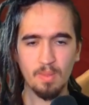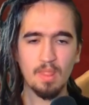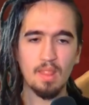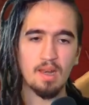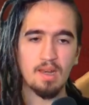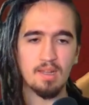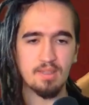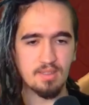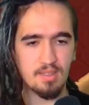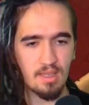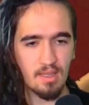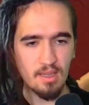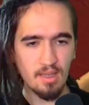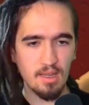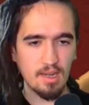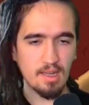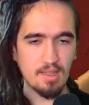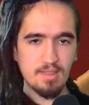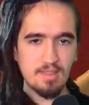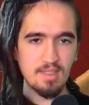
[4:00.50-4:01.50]
Let's see.
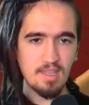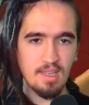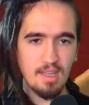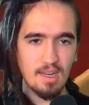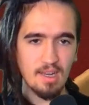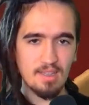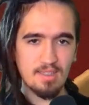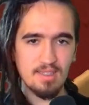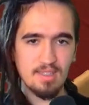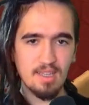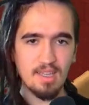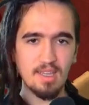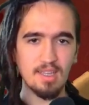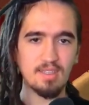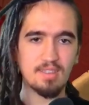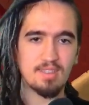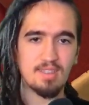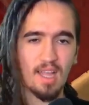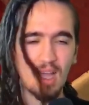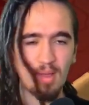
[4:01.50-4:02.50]

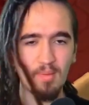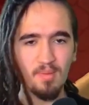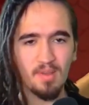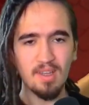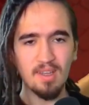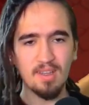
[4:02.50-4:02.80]
It's time.